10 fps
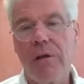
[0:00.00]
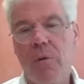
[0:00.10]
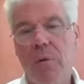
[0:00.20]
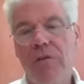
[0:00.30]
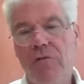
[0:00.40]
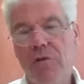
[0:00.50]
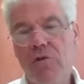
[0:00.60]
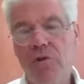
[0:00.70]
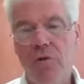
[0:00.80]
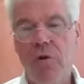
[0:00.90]
You know, we
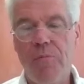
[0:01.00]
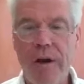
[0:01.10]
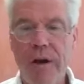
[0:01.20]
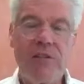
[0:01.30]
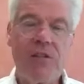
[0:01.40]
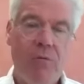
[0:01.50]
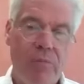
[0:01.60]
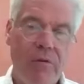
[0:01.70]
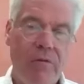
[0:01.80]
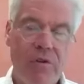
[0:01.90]
introduced two new products; they were
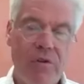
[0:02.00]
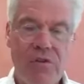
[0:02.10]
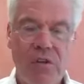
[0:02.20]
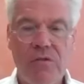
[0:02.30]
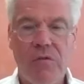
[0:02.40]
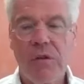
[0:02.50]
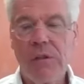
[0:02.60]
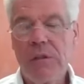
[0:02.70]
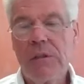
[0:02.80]
both very successful.